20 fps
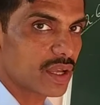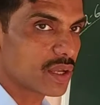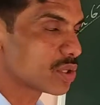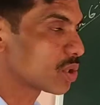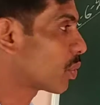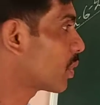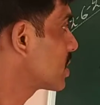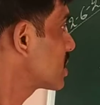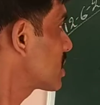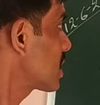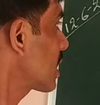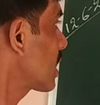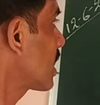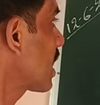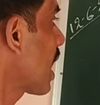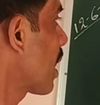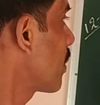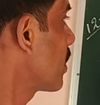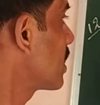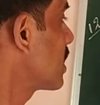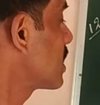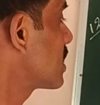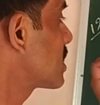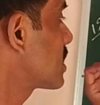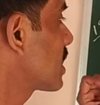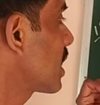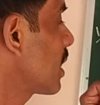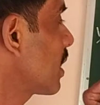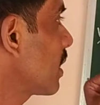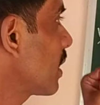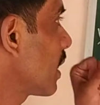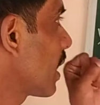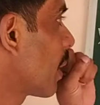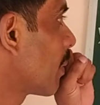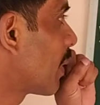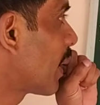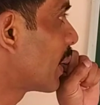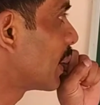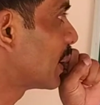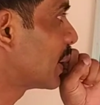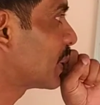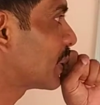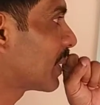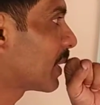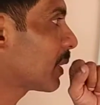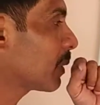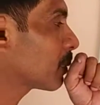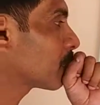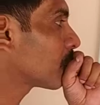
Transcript: So once again, I will just say about this one.